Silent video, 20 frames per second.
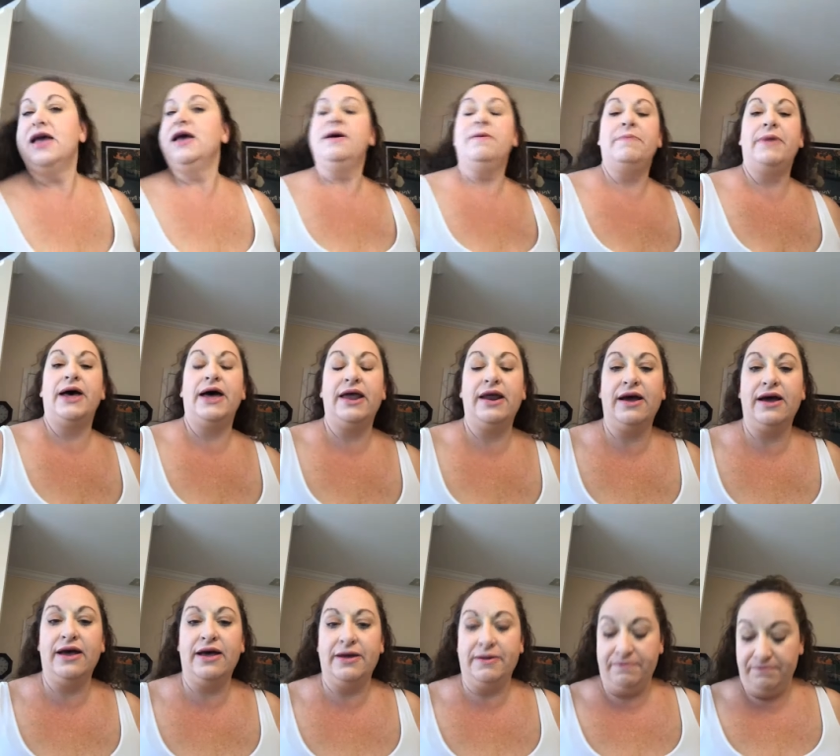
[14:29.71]
But
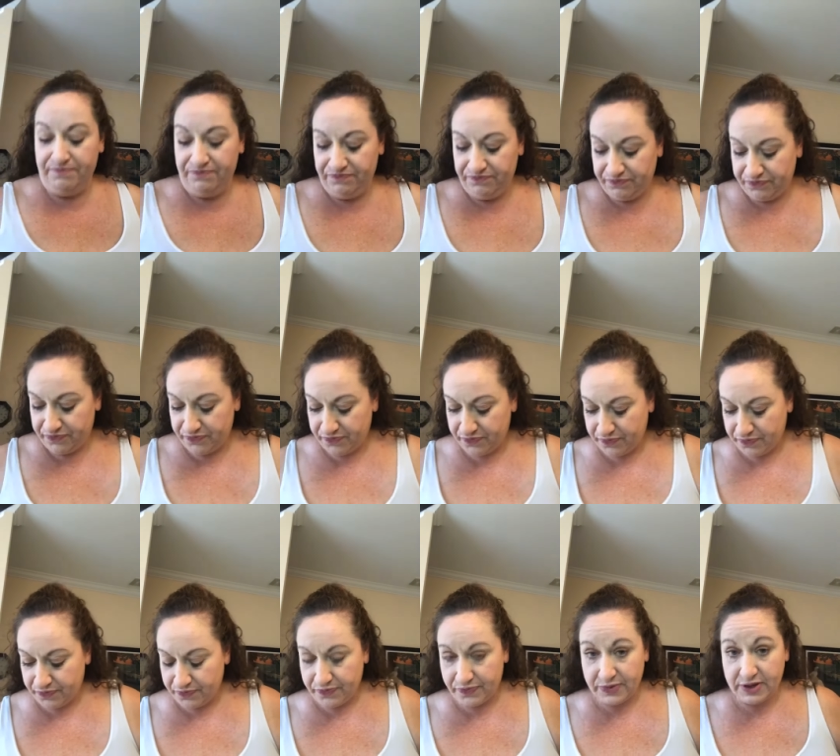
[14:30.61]
um,
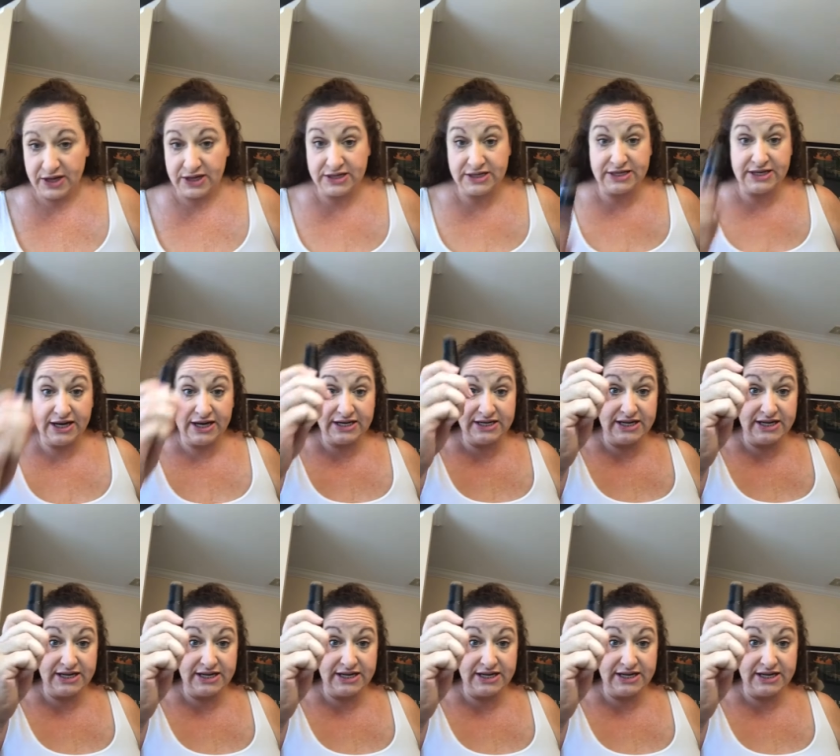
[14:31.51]
stick